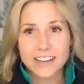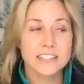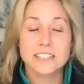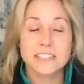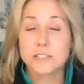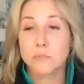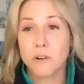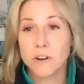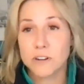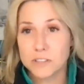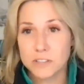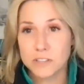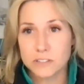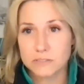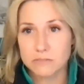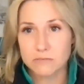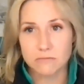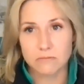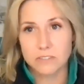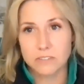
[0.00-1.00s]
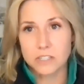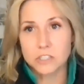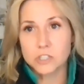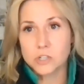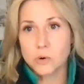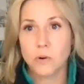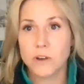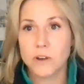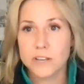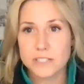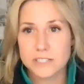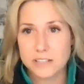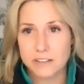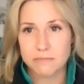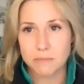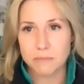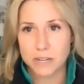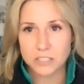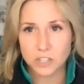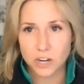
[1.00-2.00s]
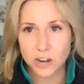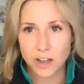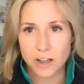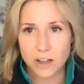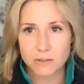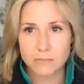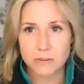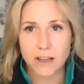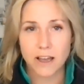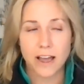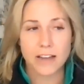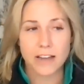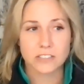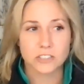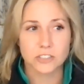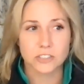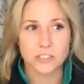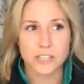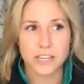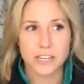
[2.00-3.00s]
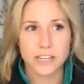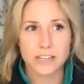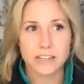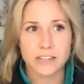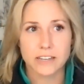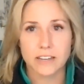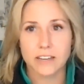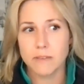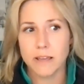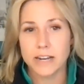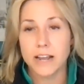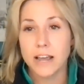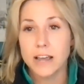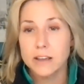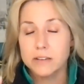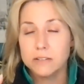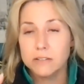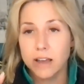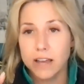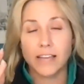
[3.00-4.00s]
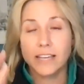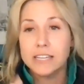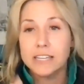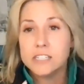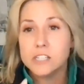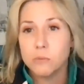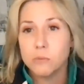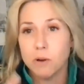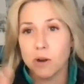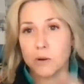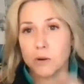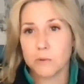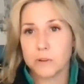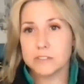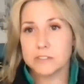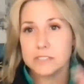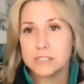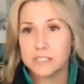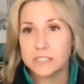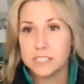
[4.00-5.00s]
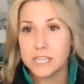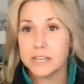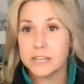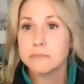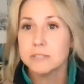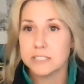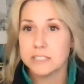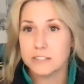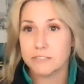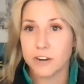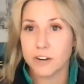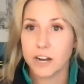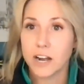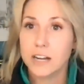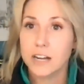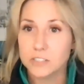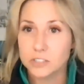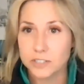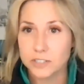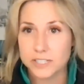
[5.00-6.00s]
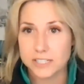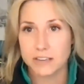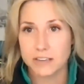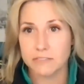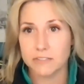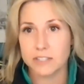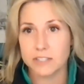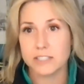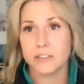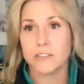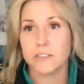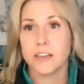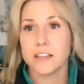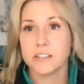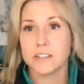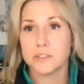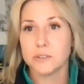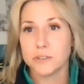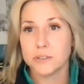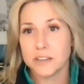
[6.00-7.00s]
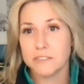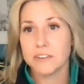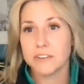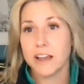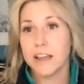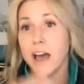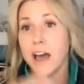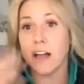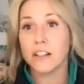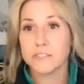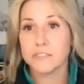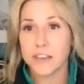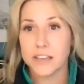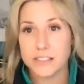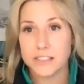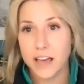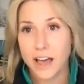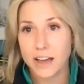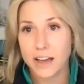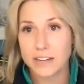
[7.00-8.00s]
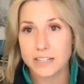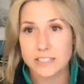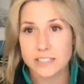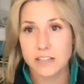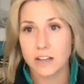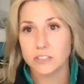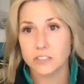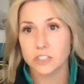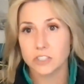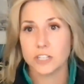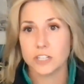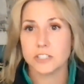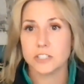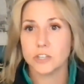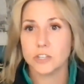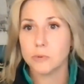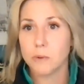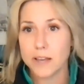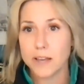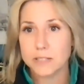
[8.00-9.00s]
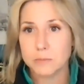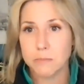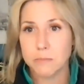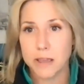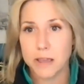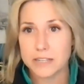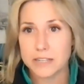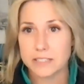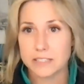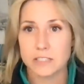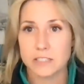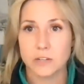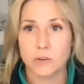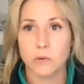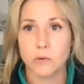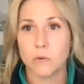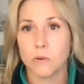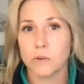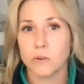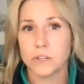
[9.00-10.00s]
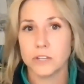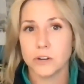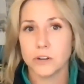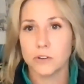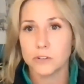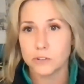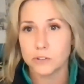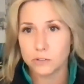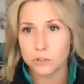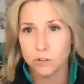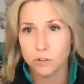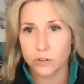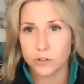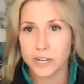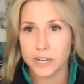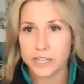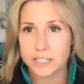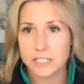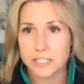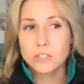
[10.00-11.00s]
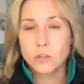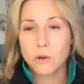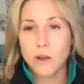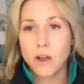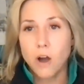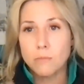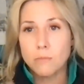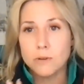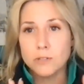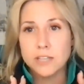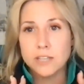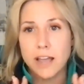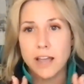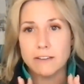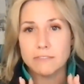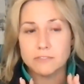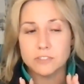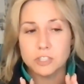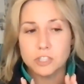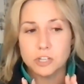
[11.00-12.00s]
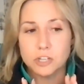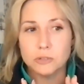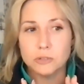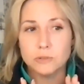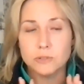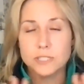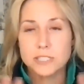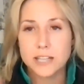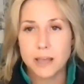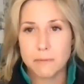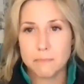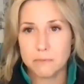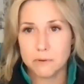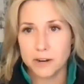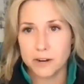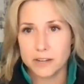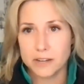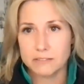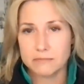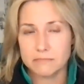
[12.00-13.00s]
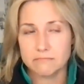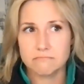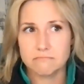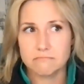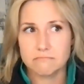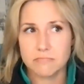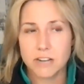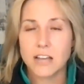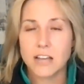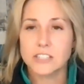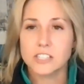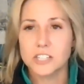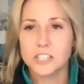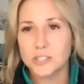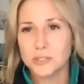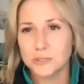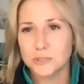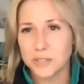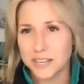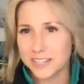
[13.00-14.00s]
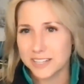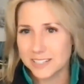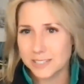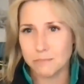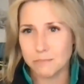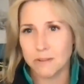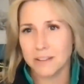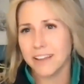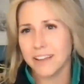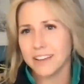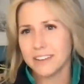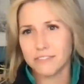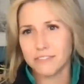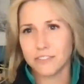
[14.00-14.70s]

it's one of the joys of my job, actually. And I get to work with teams in different countries even. So then you can elevate that. It's not just US based, or, you're learning. So I almost have two separate, not to-do lists, but like